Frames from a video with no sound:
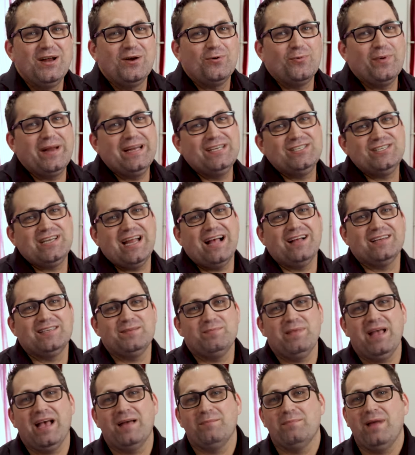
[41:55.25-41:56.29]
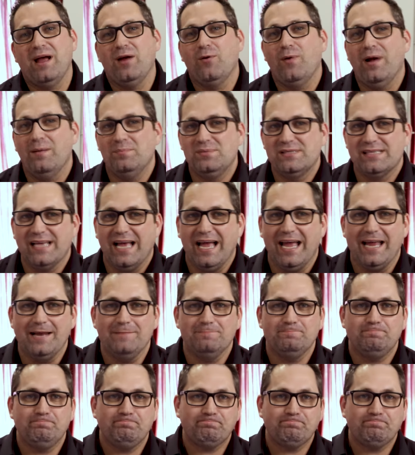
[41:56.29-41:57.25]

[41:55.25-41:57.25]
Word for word: reached out to me on my website.